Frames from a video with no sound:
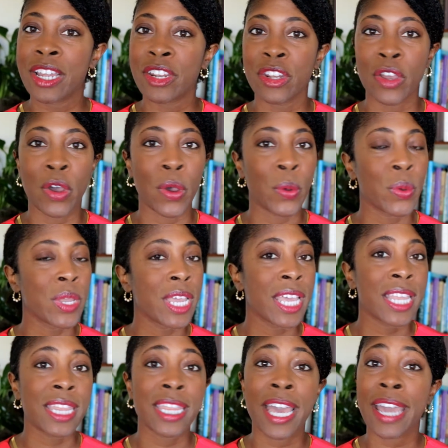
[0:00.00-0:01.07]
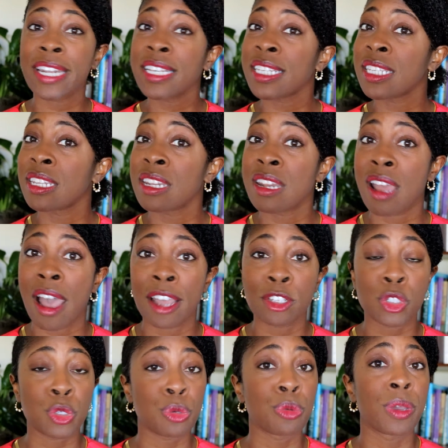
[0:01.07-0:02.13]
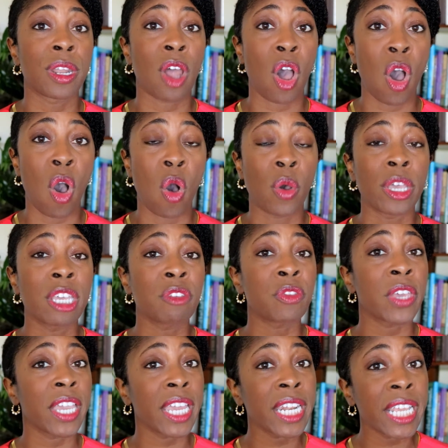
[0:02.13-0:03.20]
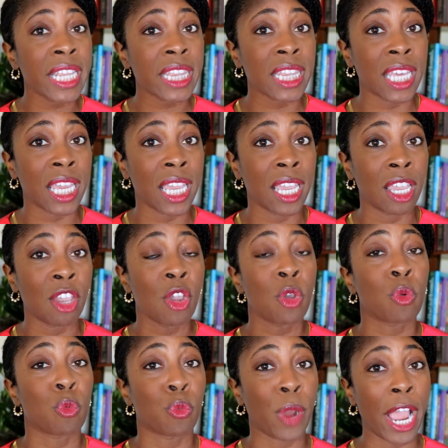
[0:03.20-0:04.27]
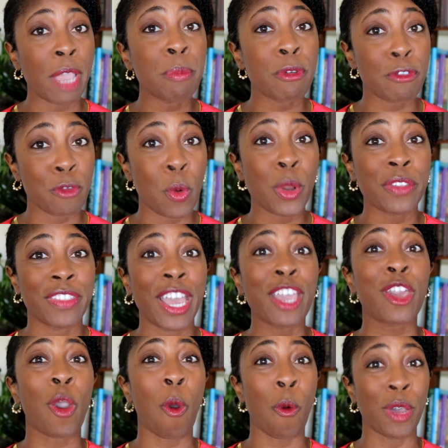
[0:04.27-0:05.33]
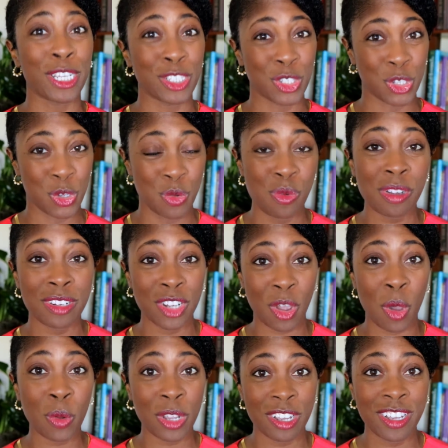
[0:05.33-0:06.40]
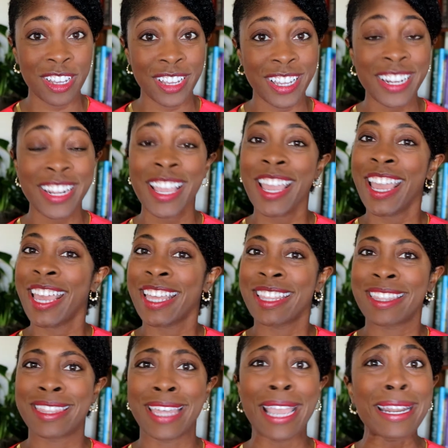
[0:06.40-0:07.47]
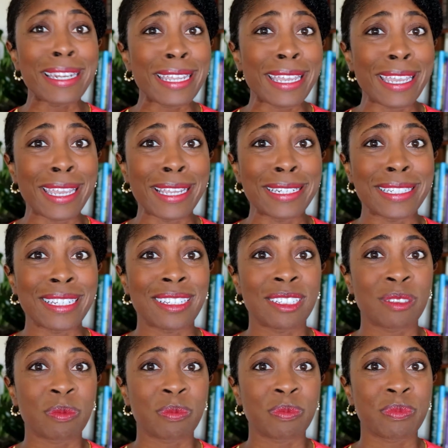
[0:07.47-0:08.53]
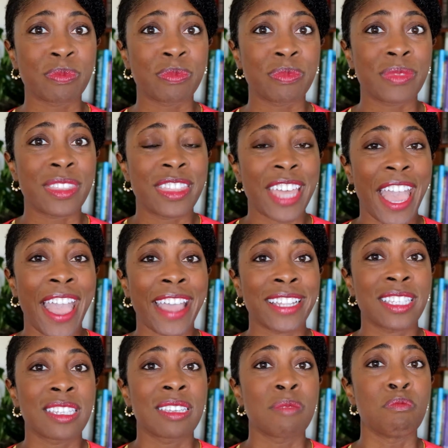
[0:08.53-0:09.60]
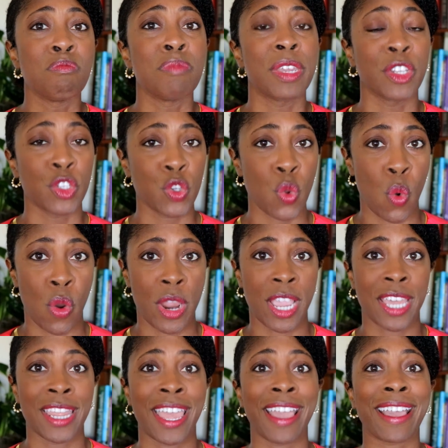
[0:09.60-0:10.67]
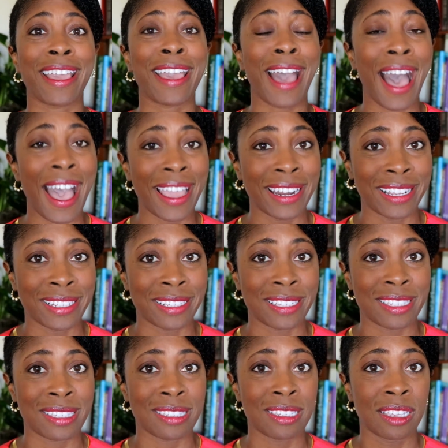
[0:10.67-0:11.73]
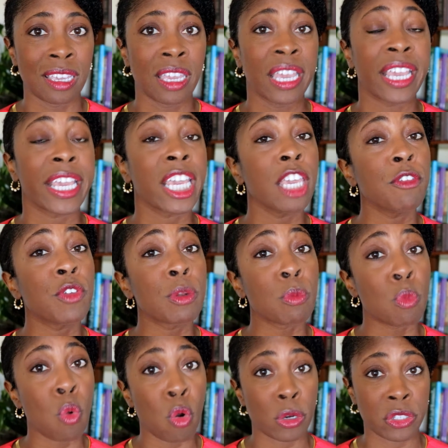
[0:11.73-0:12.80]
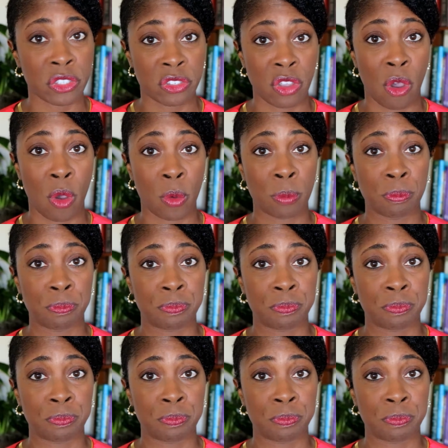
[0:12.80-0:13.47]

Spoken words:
No, that is not true at all. If anything, right before they go into adulthood, they need that mentoring and that guidance even more so.